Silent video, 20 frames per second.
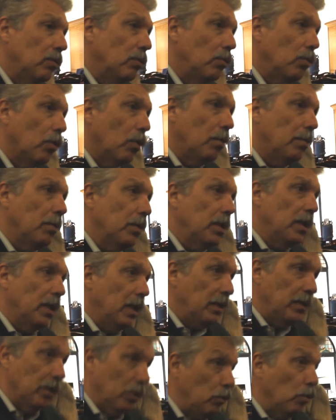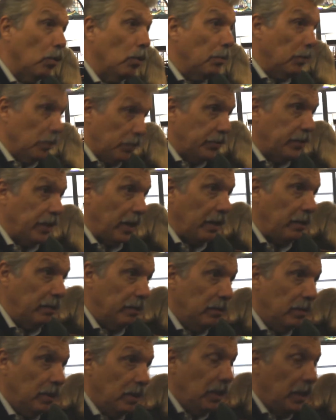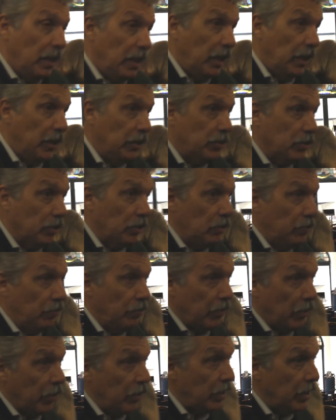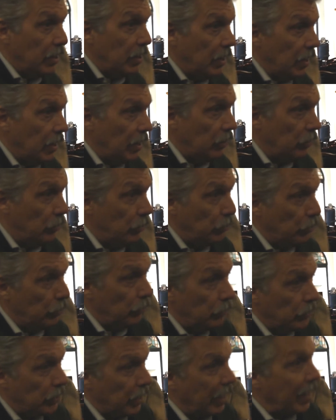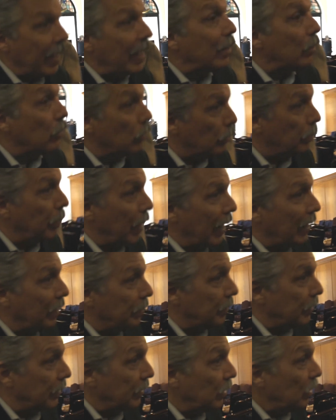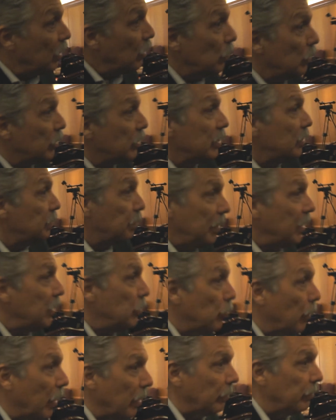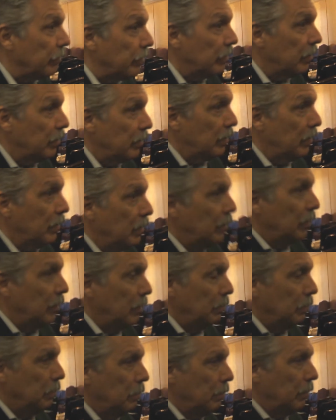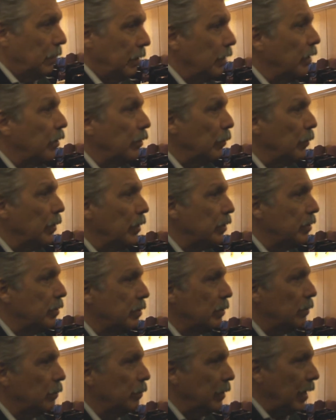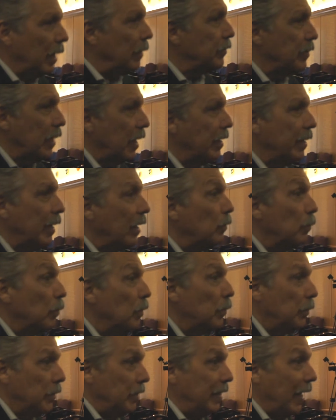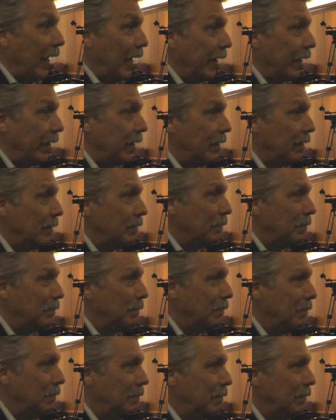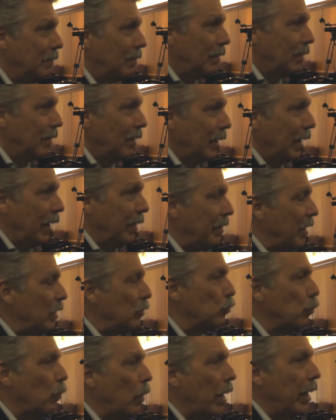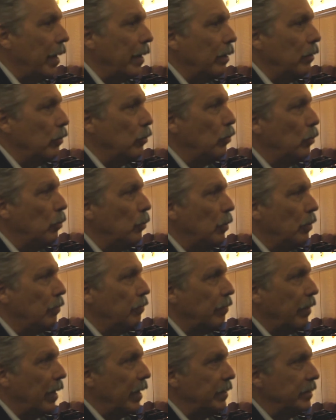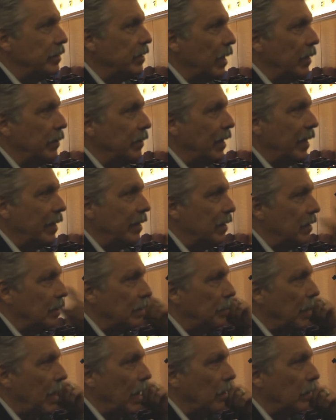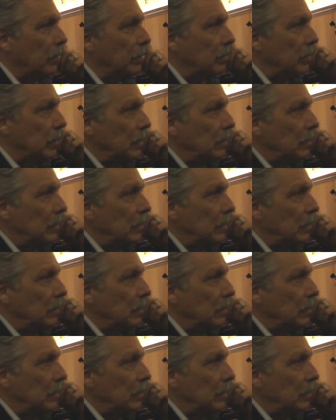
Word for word: normally in the normal cell is converted into cyanocobalamin, which is B12. In other words, without cyanide, we would die. And that's why you will find cyanide in about